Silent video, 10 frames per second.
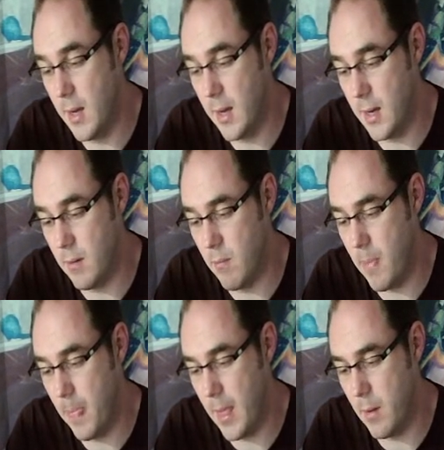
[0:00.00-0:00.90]

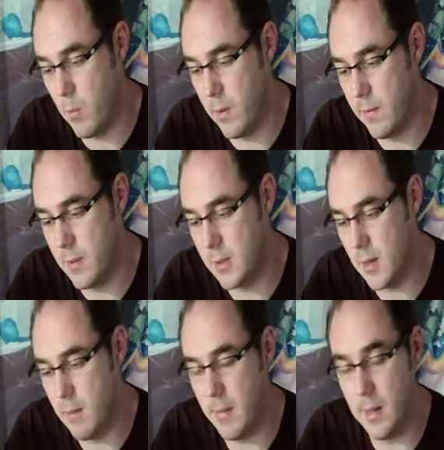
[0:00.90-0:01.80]
And with the
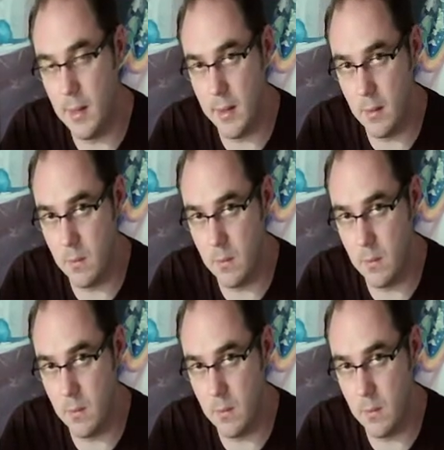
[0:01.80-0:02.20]
time meddling